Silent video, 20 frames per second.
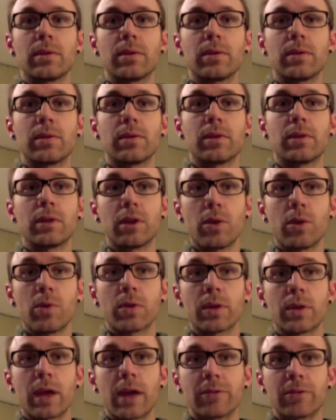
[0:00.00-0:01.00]
The lower
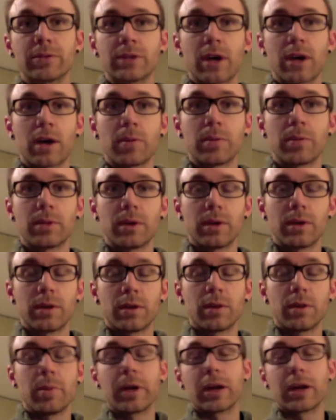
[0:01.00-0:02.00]
the f-stop,
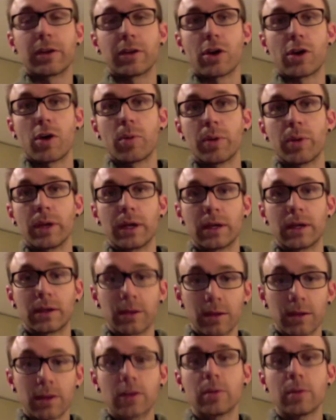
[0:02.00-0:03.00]
the bigger the opening,
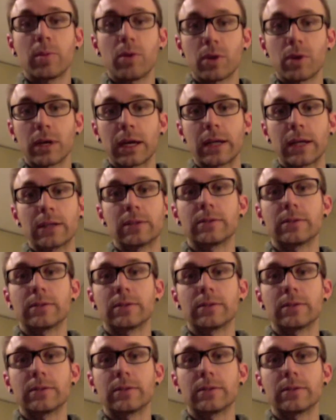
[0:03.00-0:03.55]
the more light.